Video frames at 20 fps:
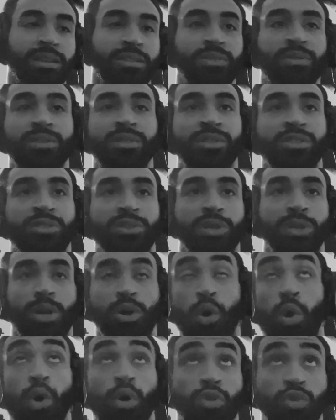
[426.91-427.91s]
and you could just see
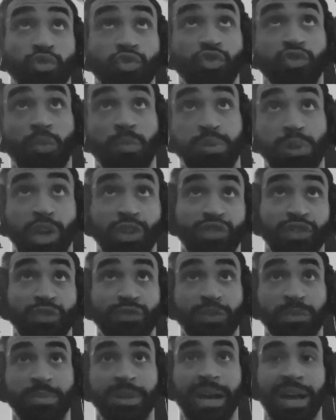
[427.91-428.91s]
like, oh, this is a blessing
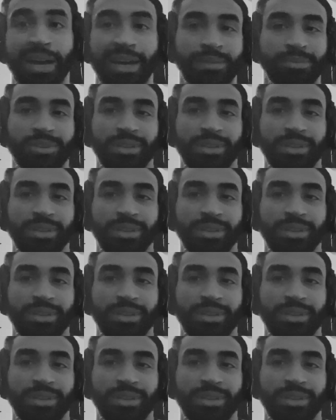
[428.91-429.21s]
from God.